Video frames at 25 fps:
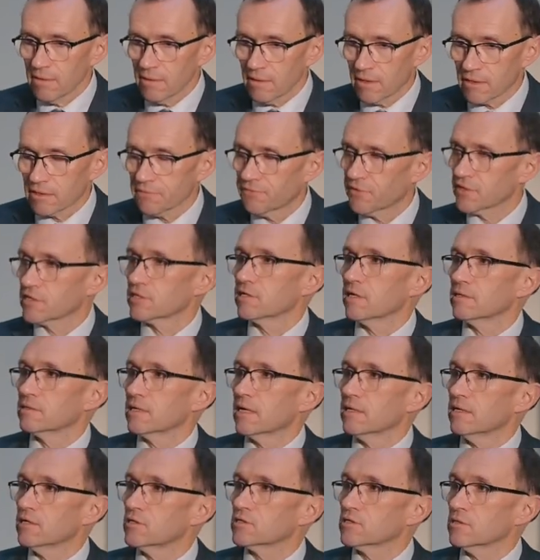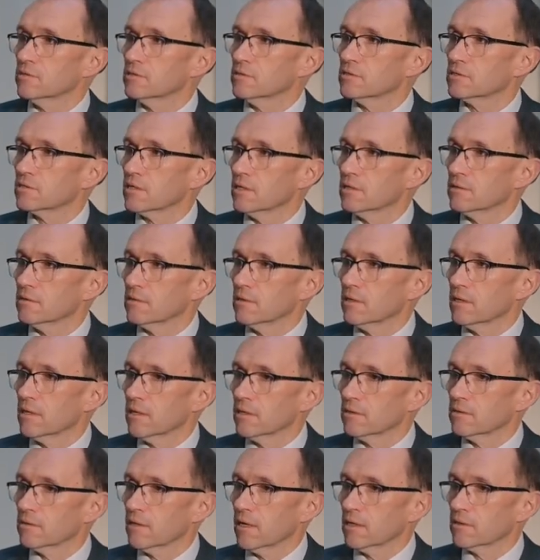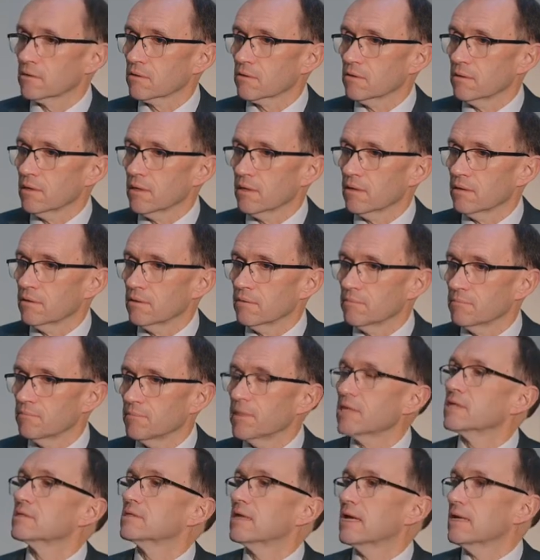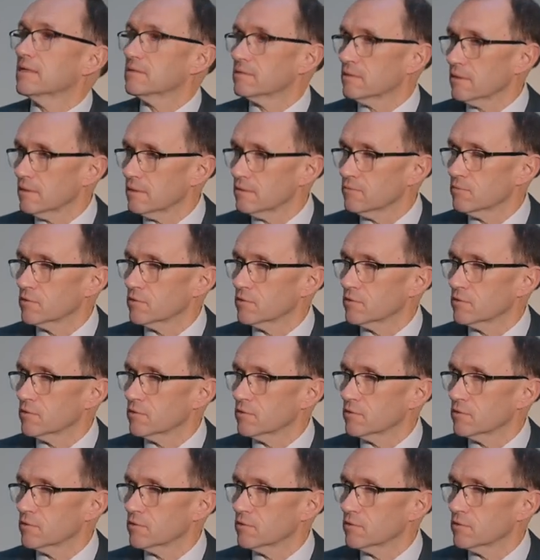artificial intelligence and big data,